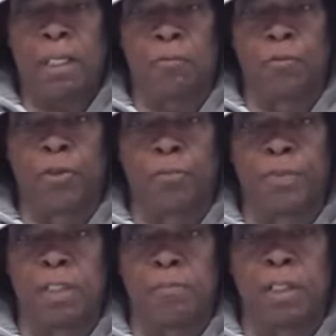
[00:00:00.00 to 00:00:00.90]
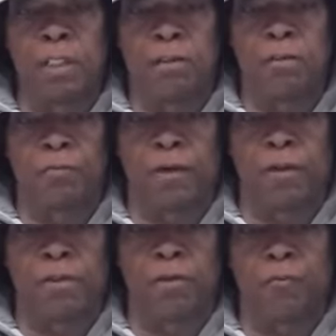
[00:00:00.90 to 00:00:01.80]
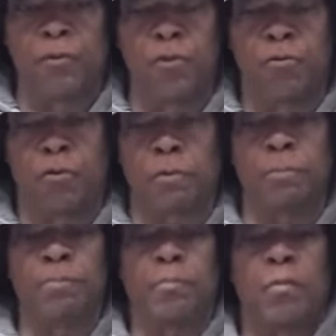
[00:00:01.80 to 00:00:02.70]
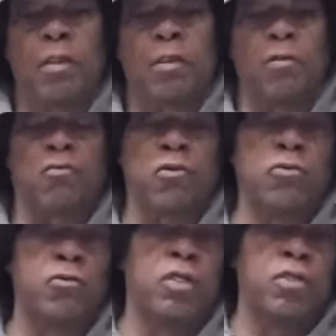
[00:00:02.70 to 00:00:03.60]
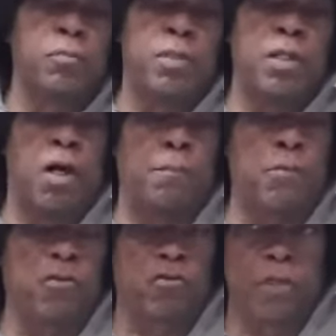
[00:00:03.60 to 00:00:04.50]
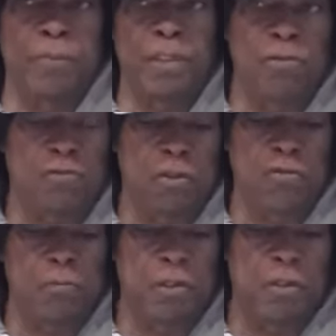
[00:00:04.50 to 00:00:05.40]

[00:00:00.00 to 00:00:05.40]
and will be meeting in the very near future. And so you need to be up on some of these things